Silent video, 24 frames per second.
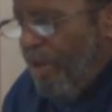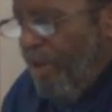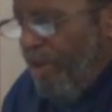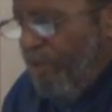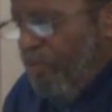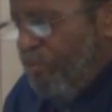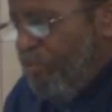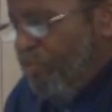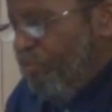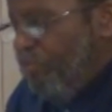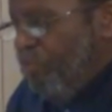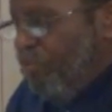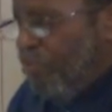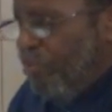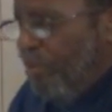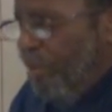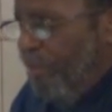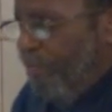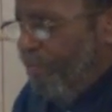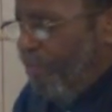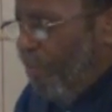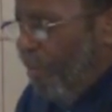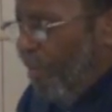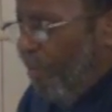I know you don't
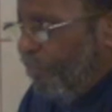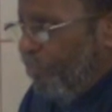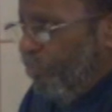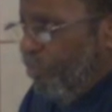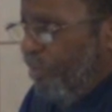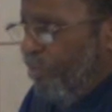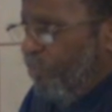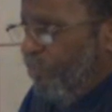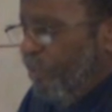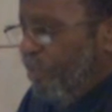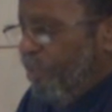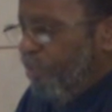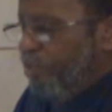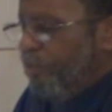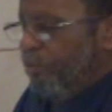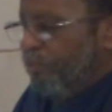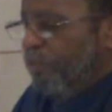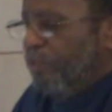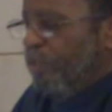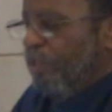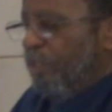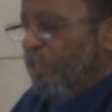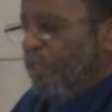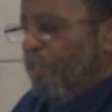have problems with
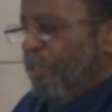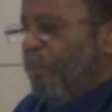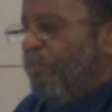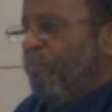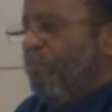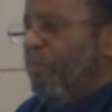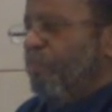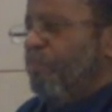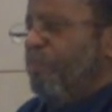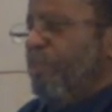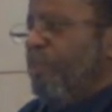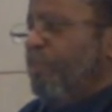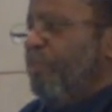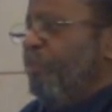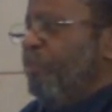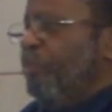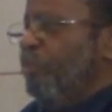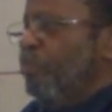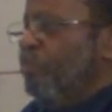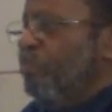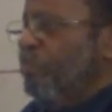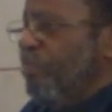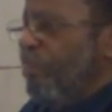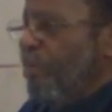religion, but
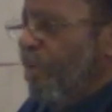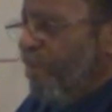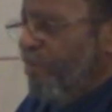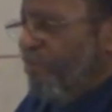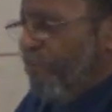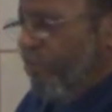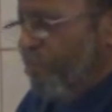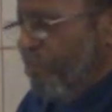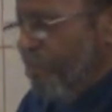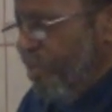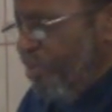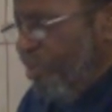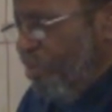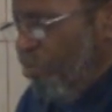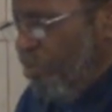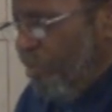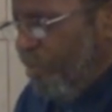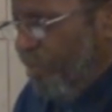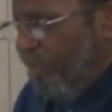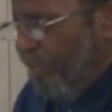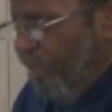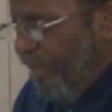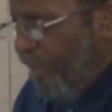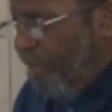maybe you're not familiar
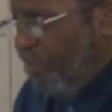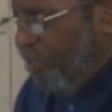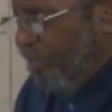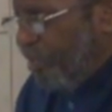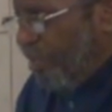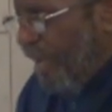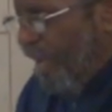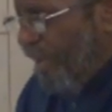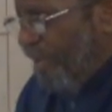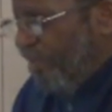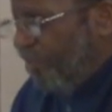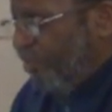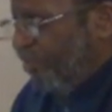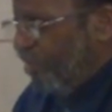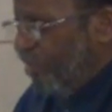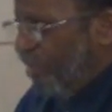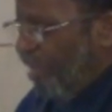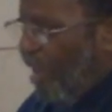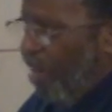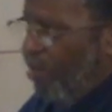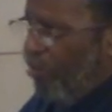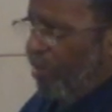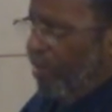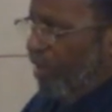with the language, how to see
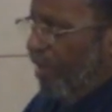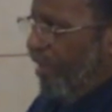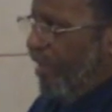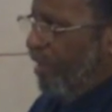our